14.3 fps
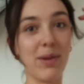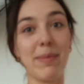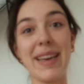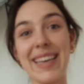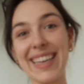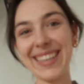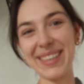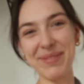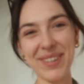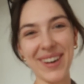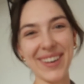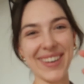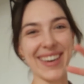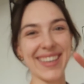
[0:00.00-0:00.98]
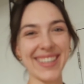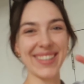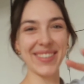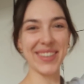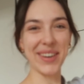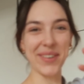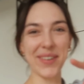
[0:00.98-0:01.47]
Making good progress,
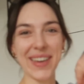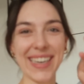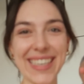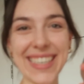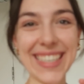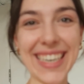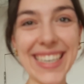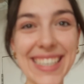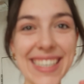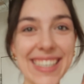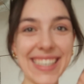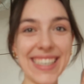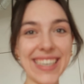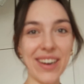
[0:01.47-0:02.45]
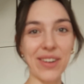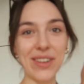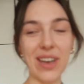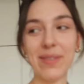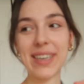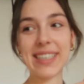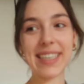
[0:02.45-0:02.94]
so excited to see it all
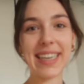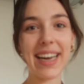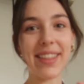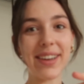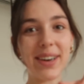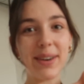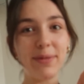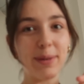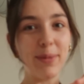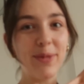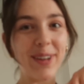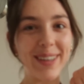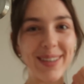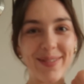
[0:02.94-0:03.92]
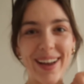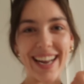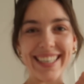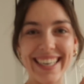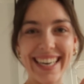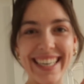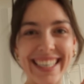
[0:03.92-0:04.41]
coming together from Phil's
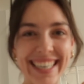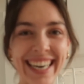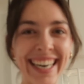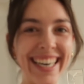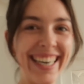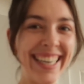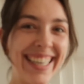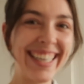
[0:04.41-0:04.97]
imagination.